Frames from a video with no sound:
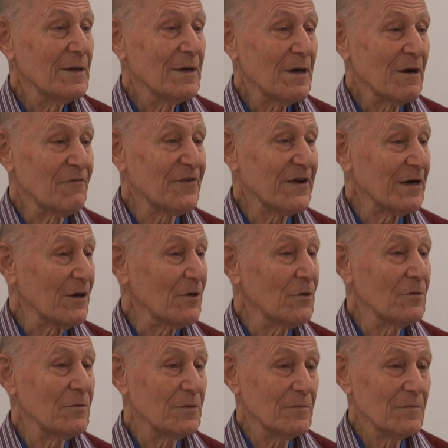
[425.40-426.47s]
a
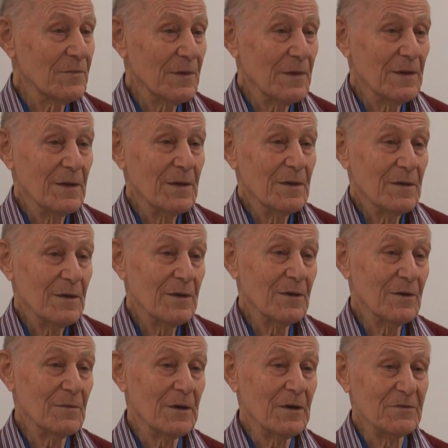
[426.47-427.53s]
fellow
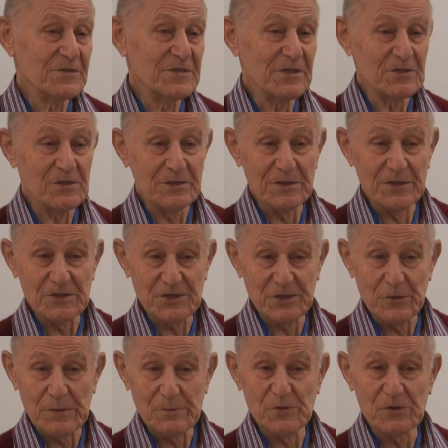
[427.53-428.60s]
of certain
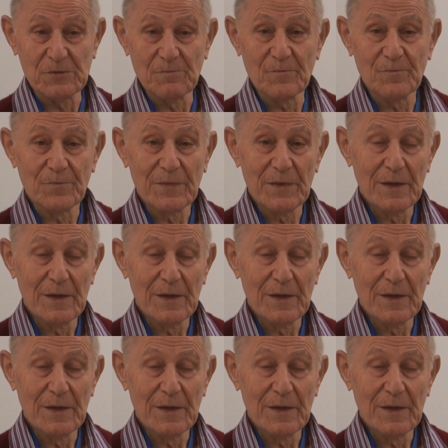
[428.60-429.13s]
description